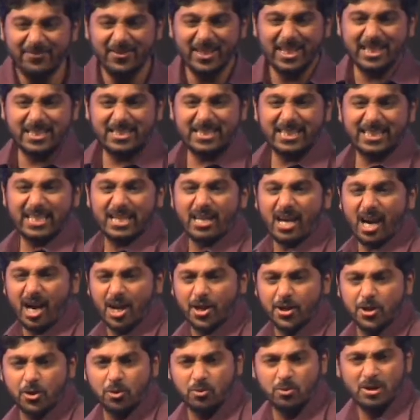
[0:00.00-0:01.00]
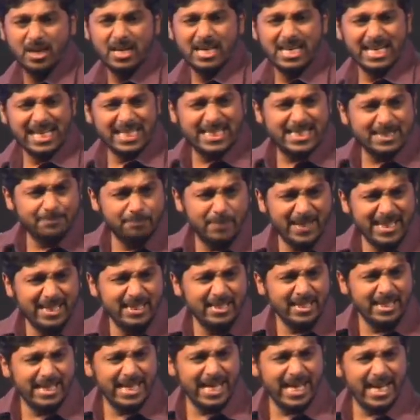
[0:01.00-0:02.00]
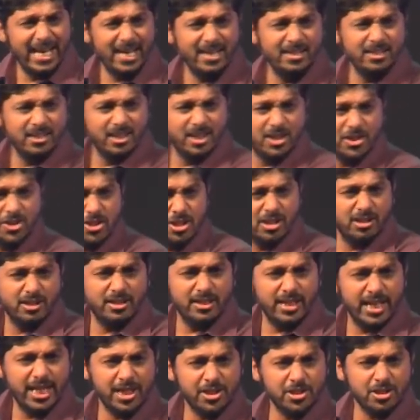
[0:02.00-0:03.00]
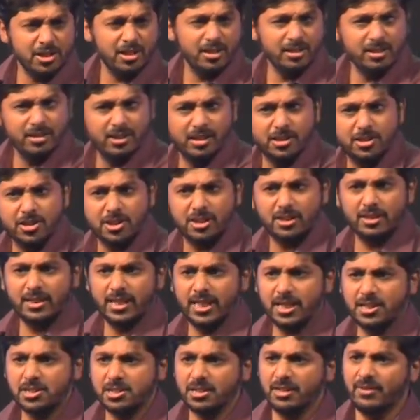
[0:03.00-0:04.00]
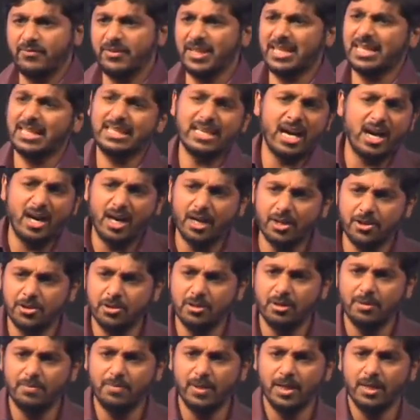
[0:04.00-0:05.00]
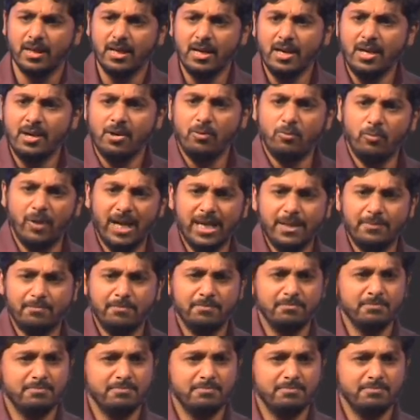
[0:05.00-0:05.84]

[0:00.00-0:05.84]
we can sit and argue. Is it being gay, nurture, nature, nurture, nature? We can argue about white